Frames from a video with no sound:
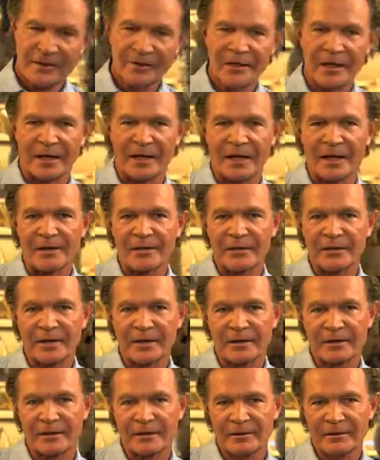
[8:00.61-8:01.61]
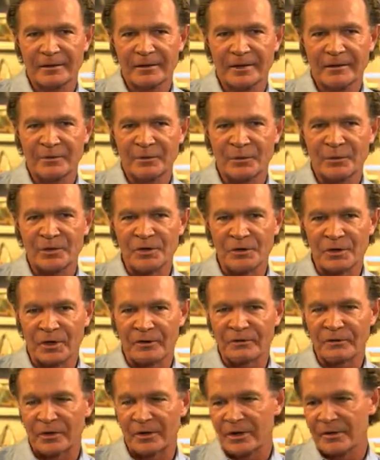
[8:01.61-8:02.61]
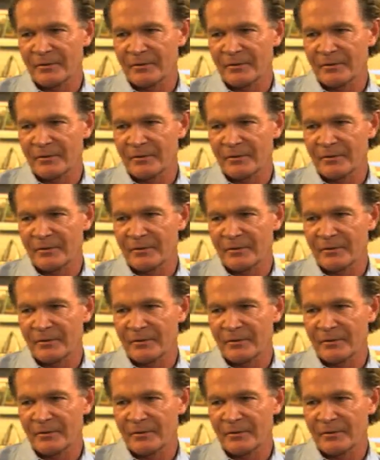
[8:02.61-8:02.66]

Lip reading: I think even when you work for a